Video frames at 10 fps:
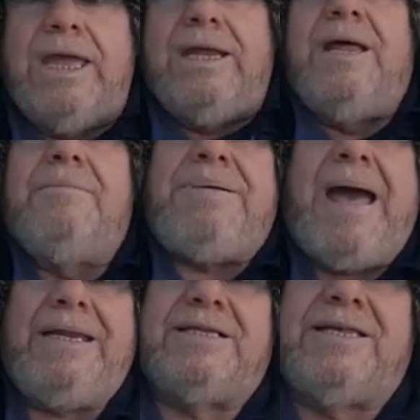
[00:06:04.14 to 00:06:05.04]
in
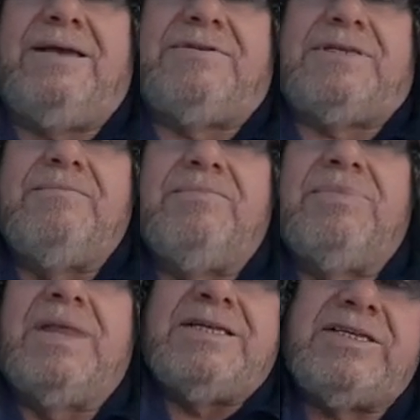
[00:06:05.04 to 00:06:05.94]
palliatives,
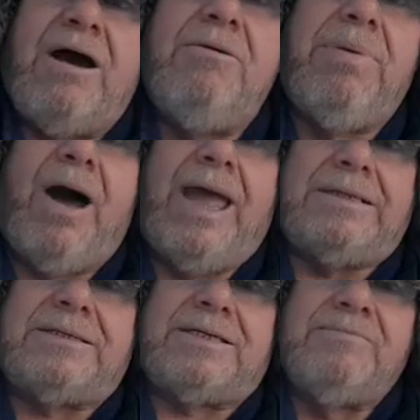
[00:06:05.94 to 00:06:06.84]
sound
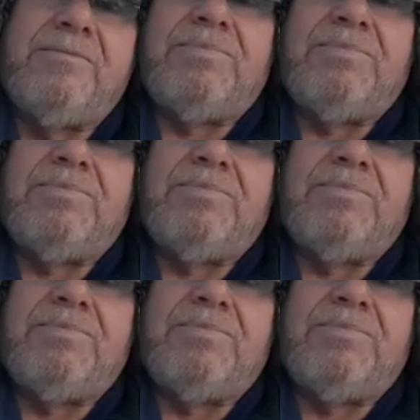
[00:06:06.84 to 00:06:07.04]
bites,